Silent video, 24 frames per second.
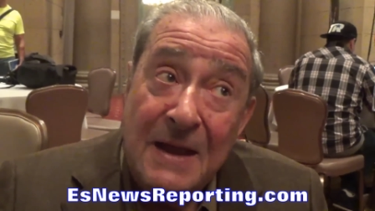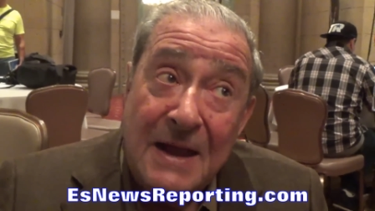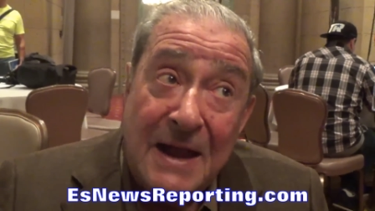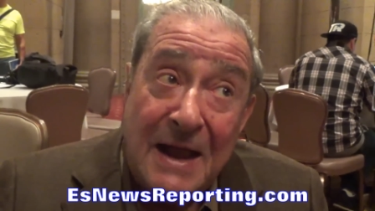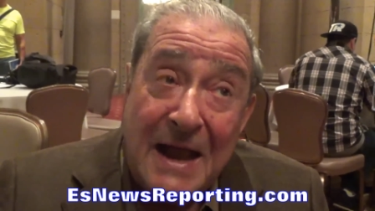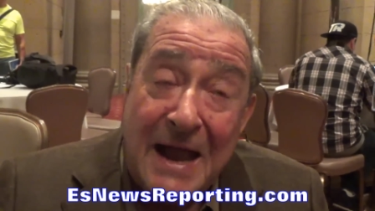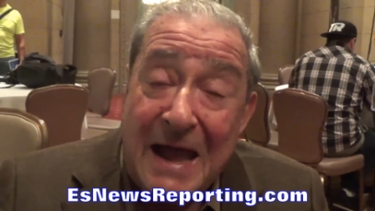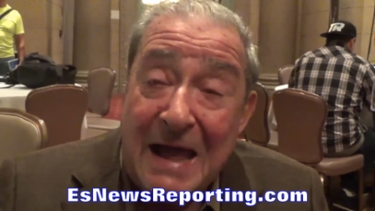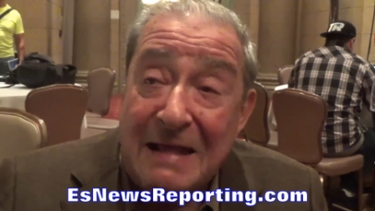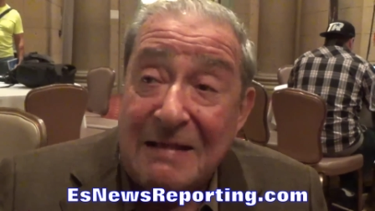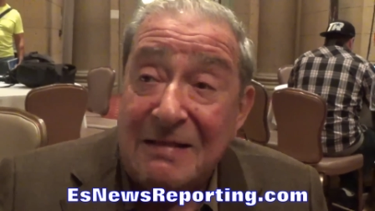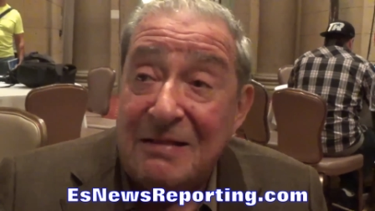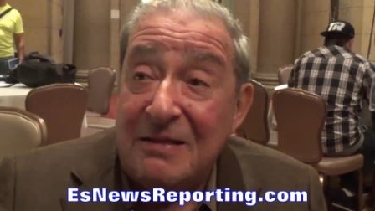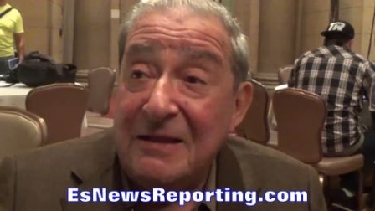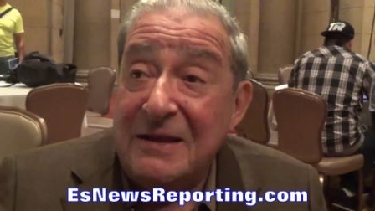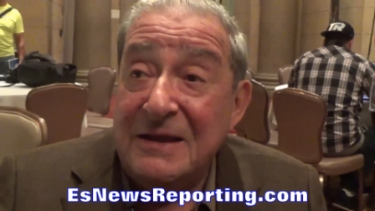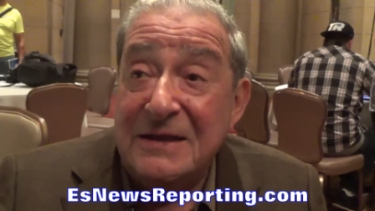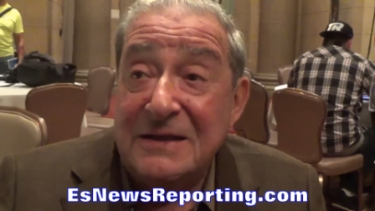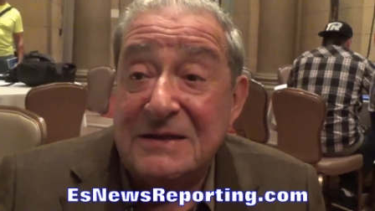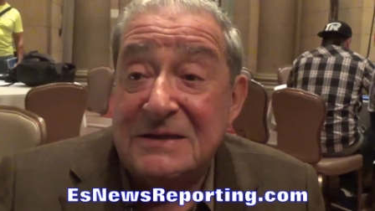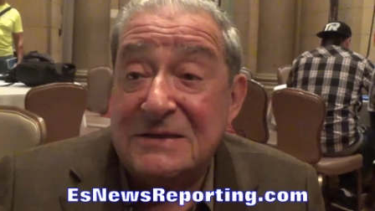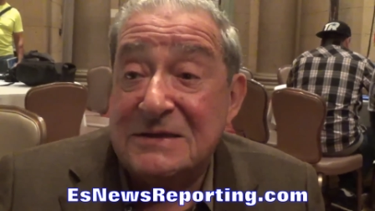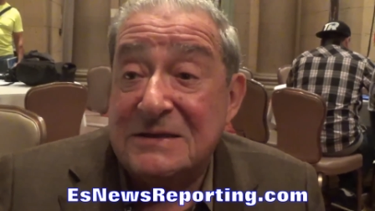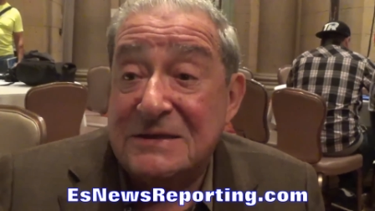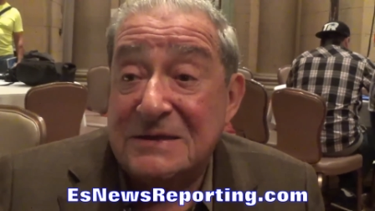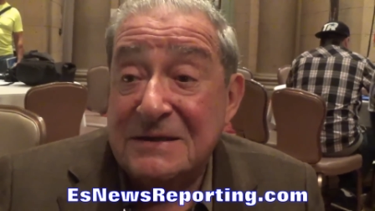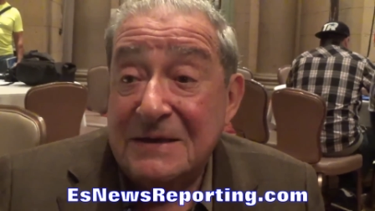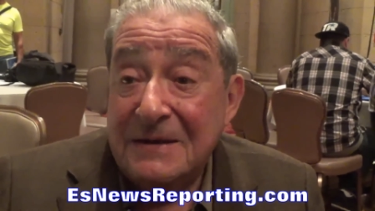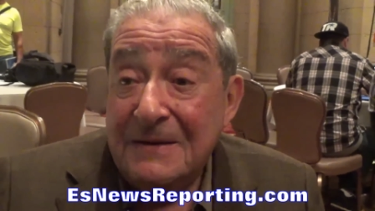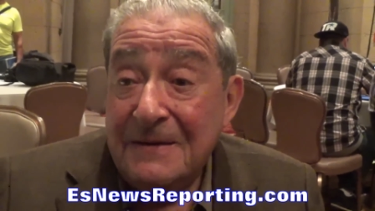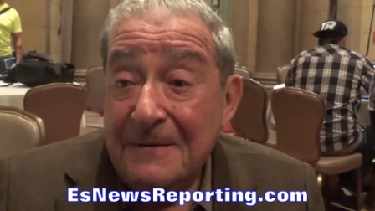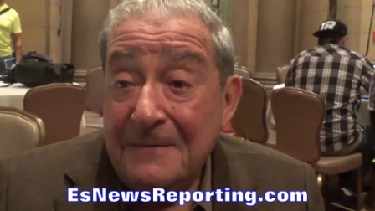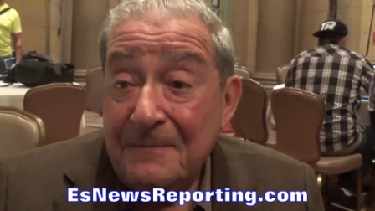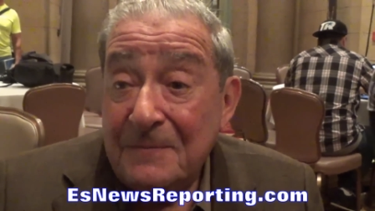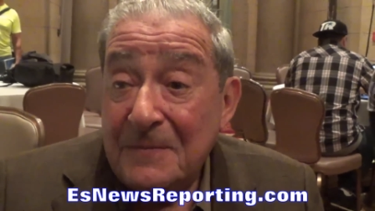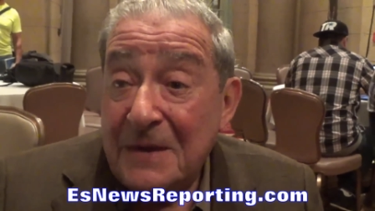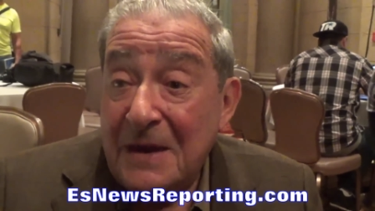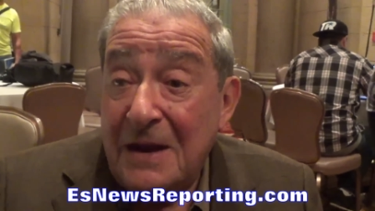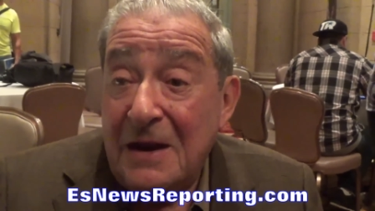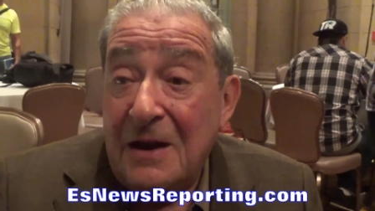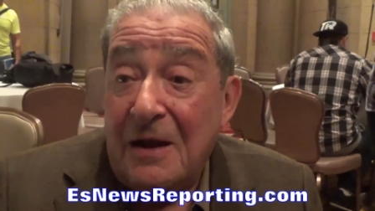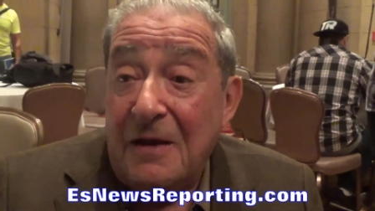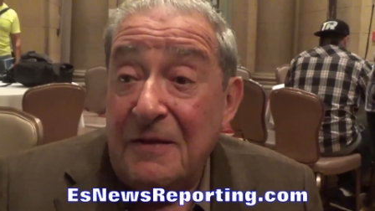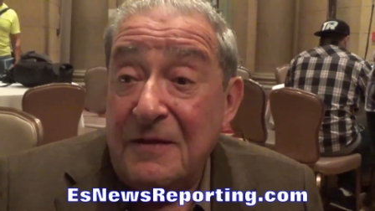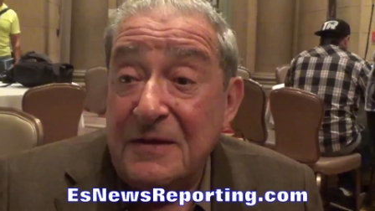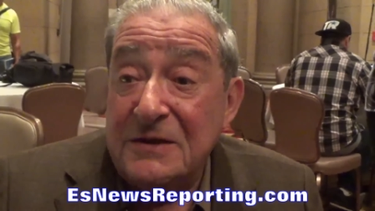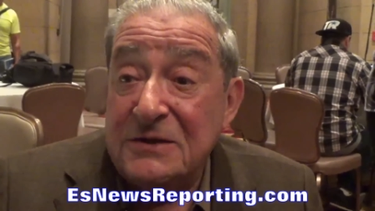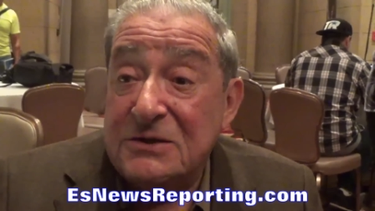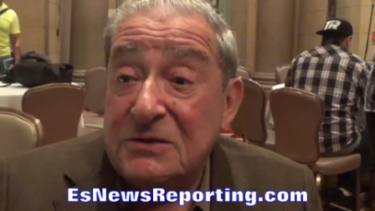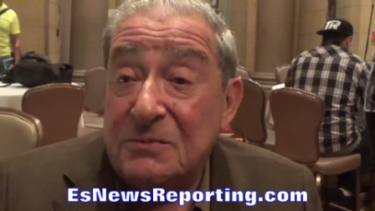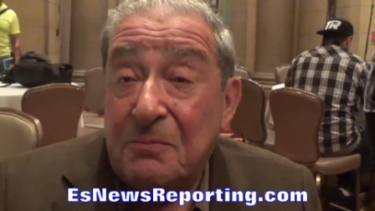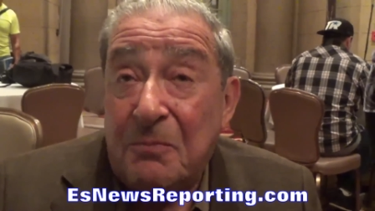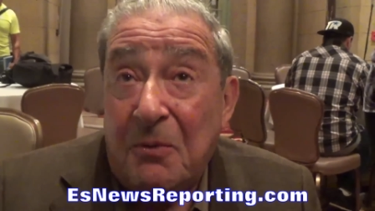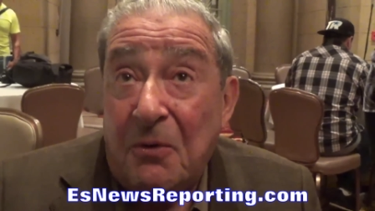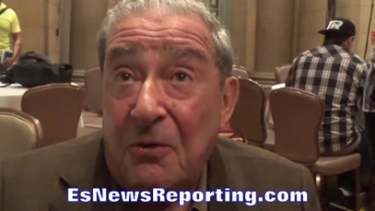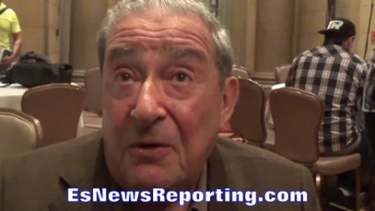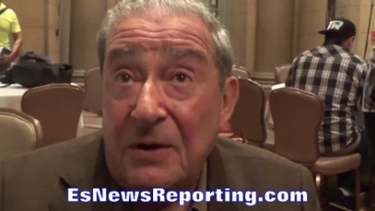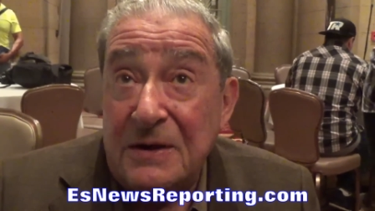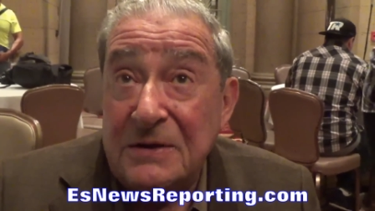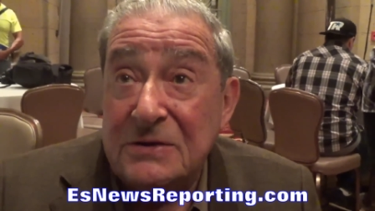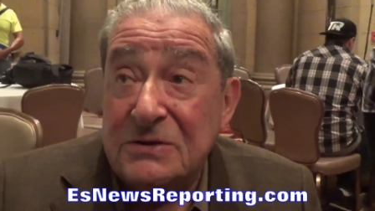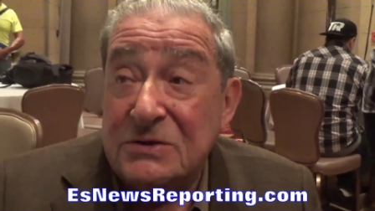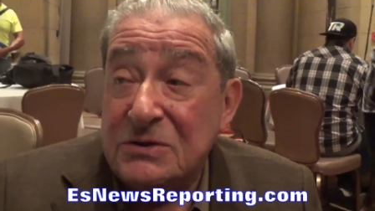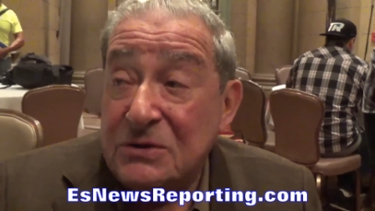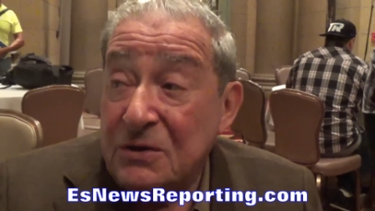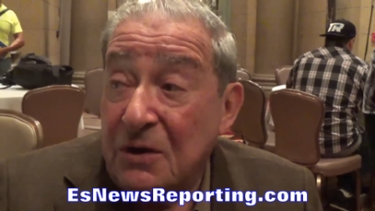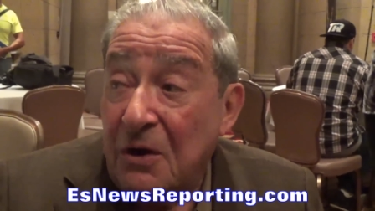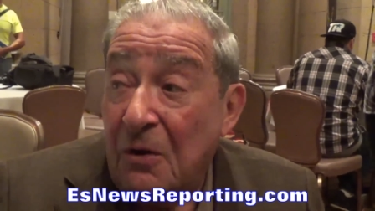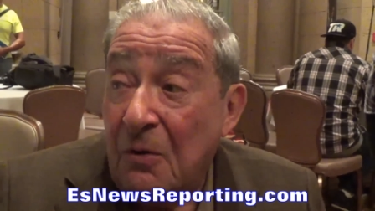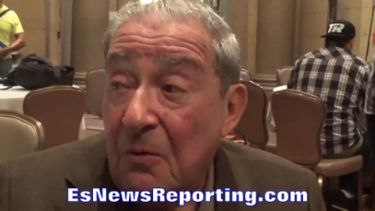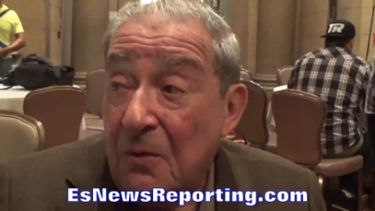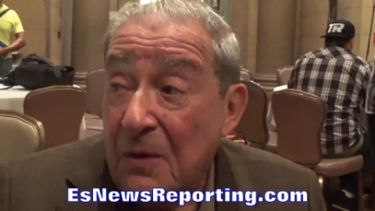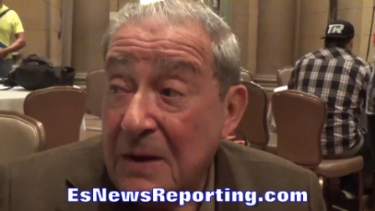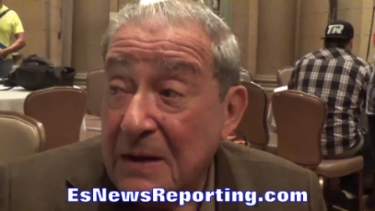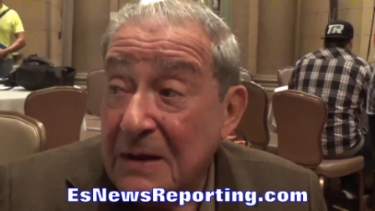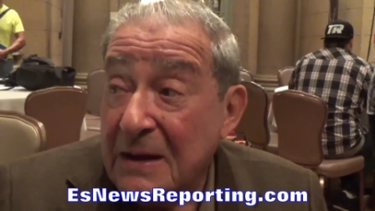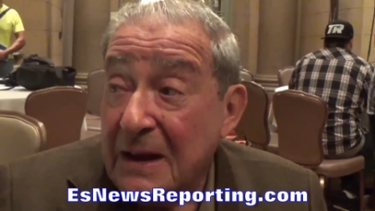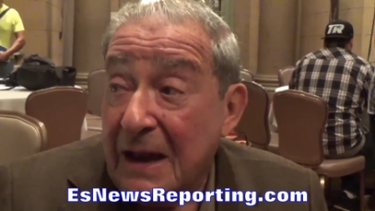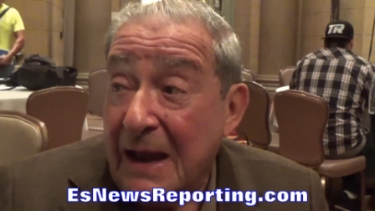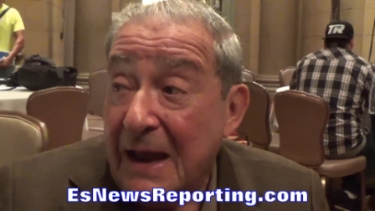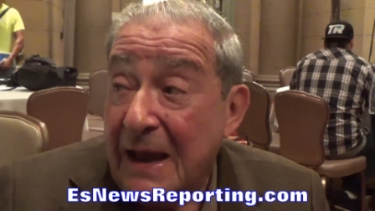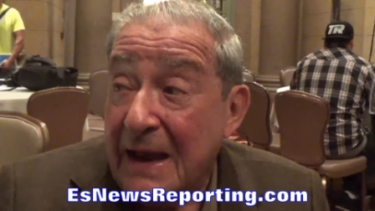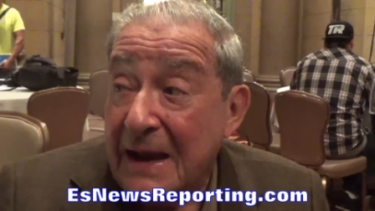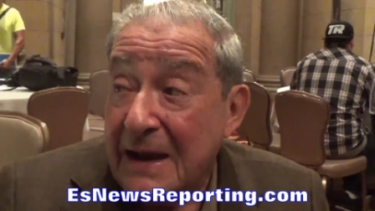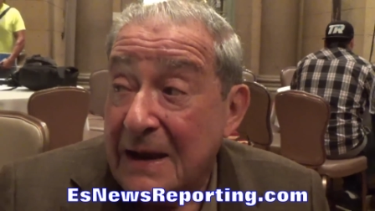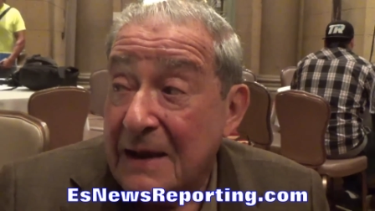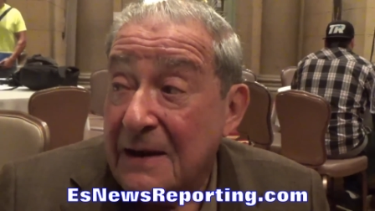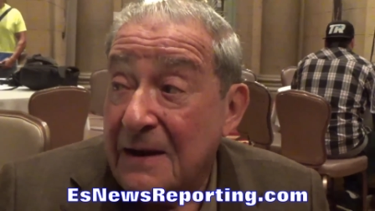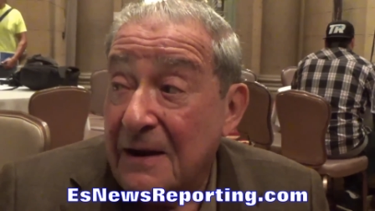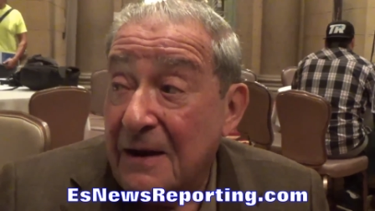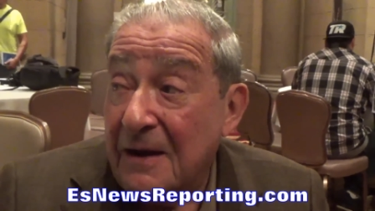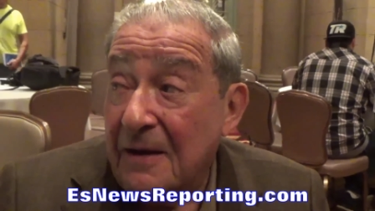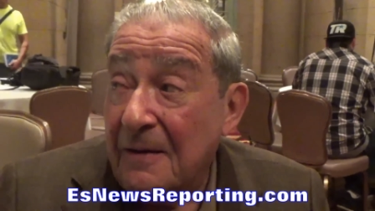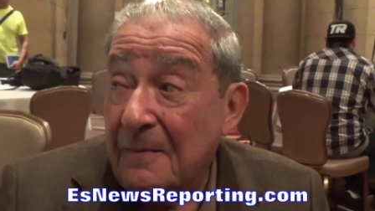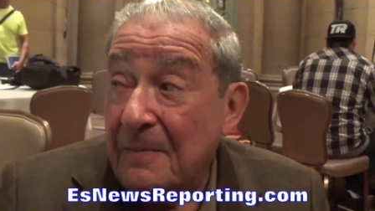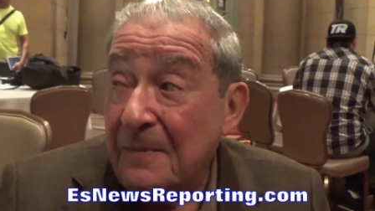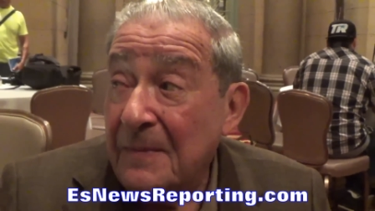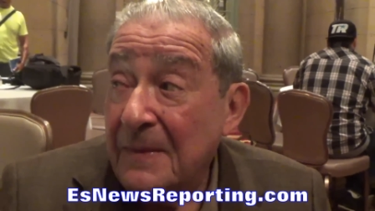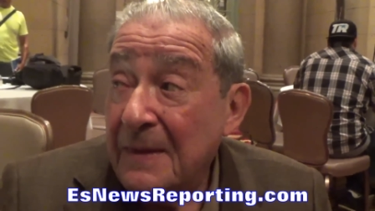athletes in other sports know when to hang it up.